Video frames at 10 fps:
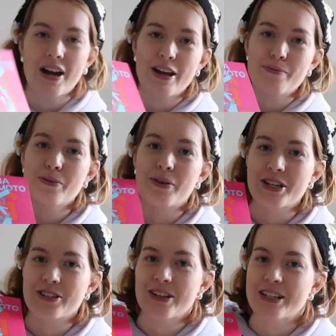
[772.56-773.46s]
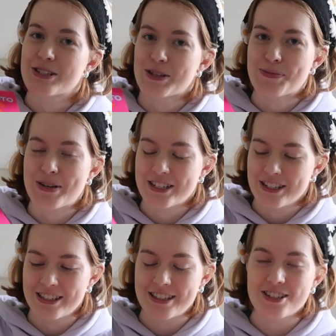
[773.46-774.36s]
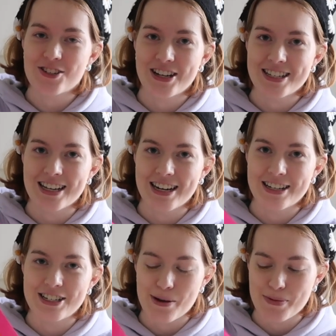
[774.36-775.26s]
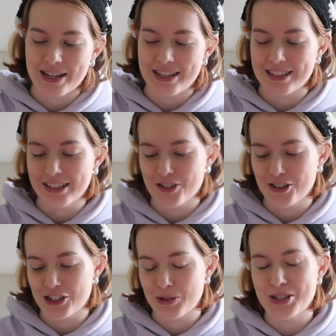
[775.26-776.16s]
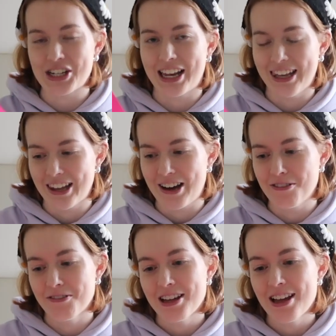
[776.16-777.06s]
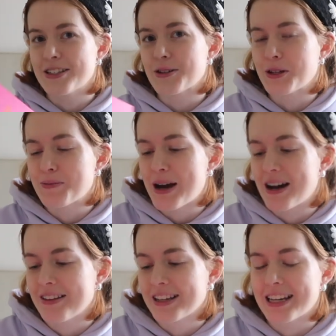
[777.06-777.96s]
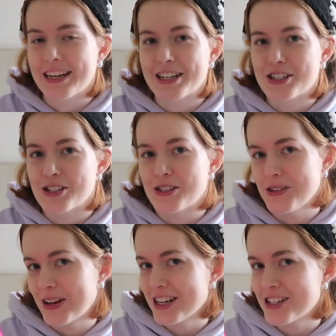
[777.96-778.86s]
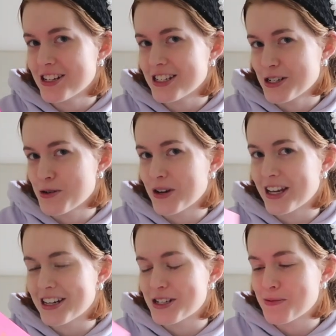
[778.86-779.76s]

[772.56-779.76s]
I have been wanting to read so much. It's translated Japanese literature, which I love. It's all about the connection to kitchens and cooking in